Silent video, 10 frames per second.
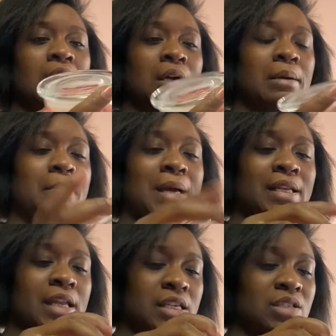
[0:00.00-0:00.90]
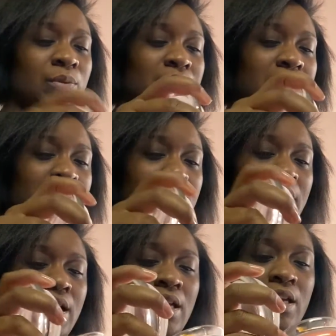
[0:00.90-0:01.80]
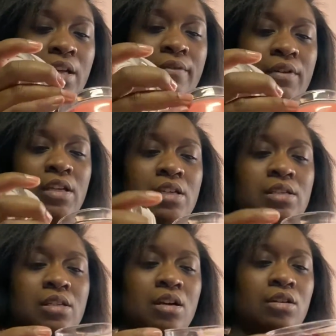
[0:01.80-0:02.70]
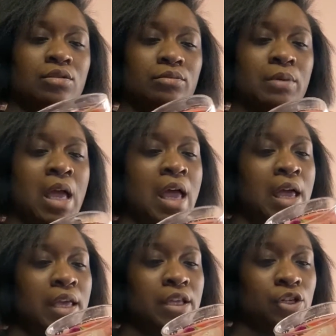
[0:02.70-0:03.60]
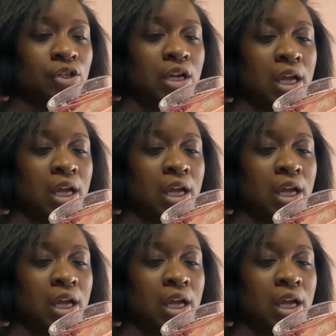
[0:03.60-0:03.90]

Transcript: My next one that I have is Inner